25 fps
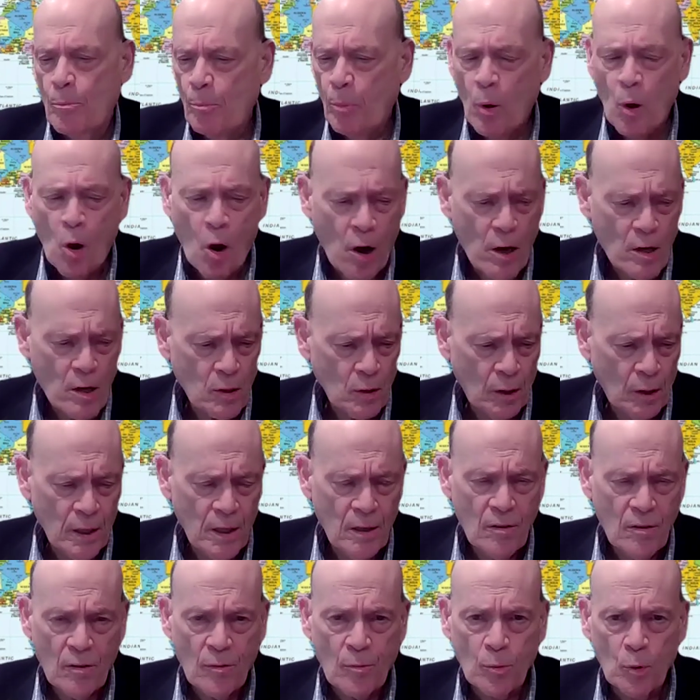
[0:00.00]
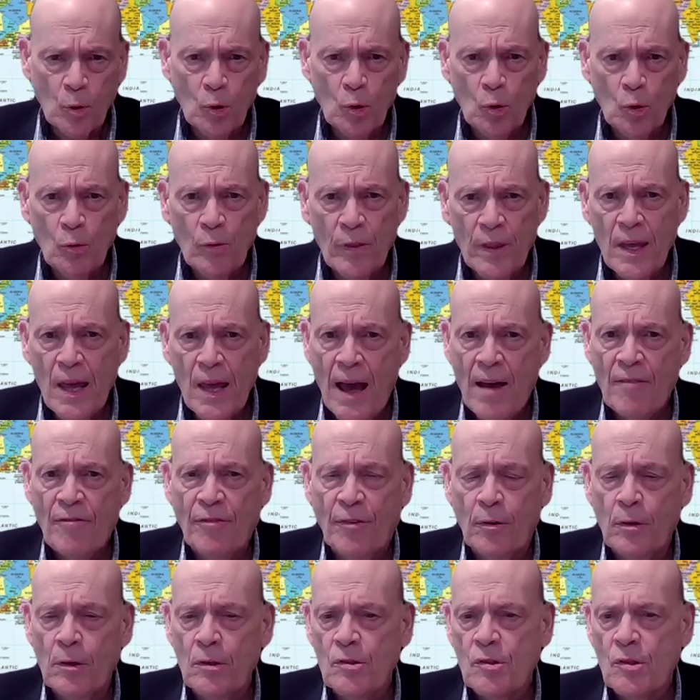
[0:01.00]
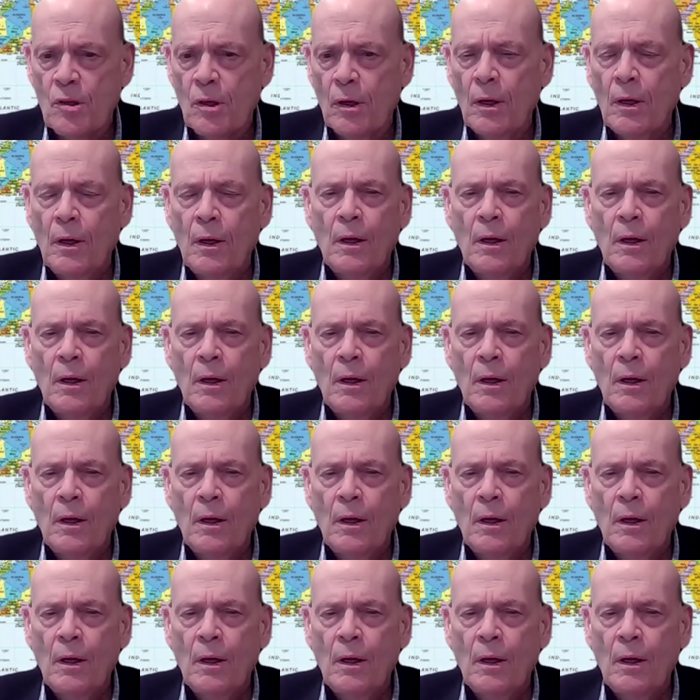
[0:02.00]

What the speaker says: partly through the efforts